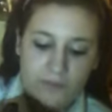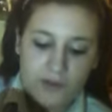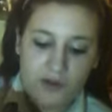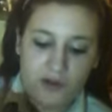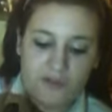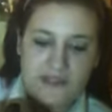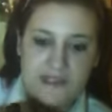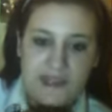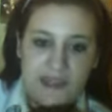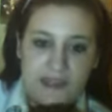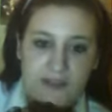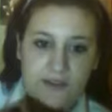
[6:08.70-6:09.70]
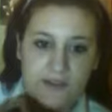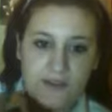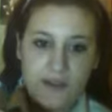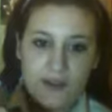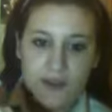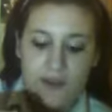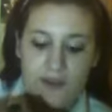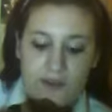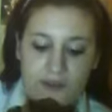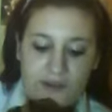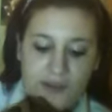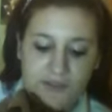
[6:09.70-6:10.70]
Obviously,
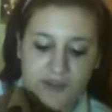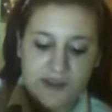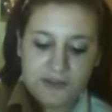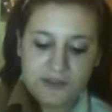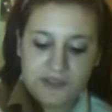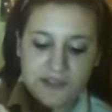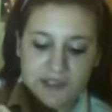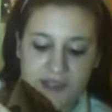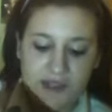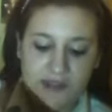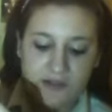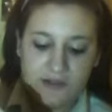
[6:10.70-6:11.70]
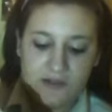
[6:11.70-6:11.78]
give it a little stir,